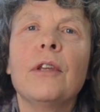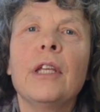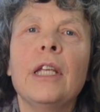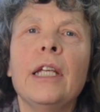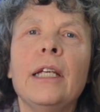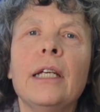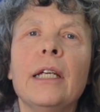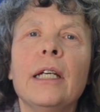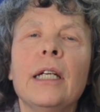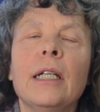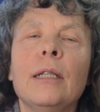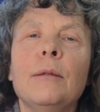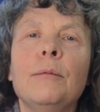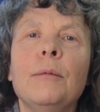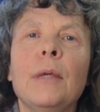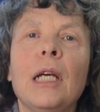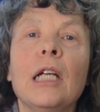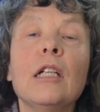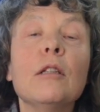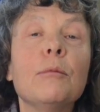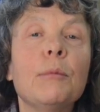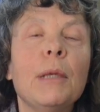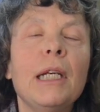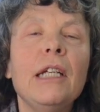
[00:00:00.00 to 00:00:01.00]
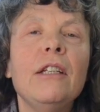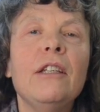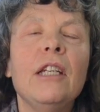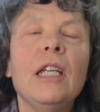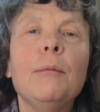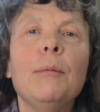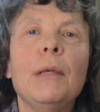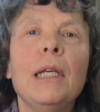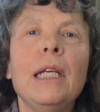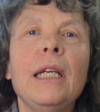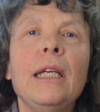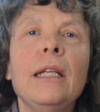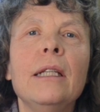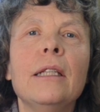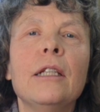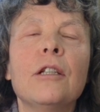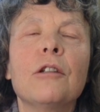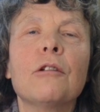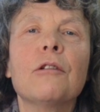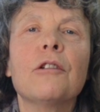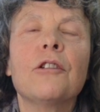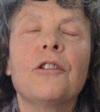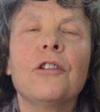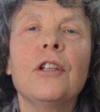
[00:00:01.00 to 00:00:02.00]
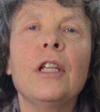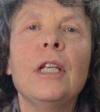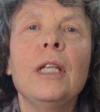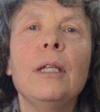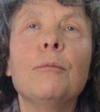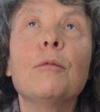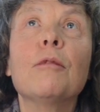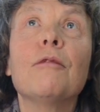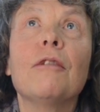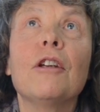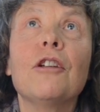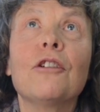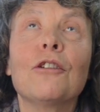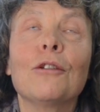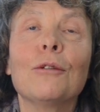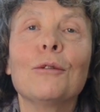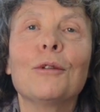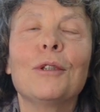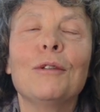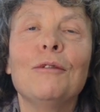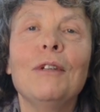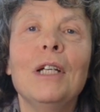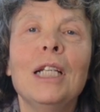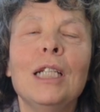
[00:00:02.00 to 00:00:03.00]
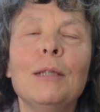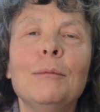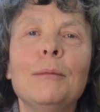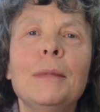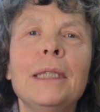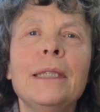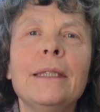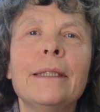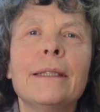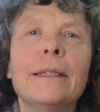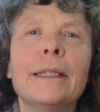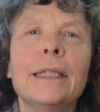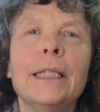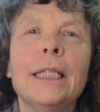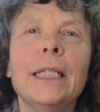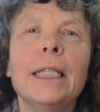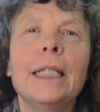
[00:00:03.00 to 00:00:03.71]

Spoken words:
the LPDP, literacy professional development.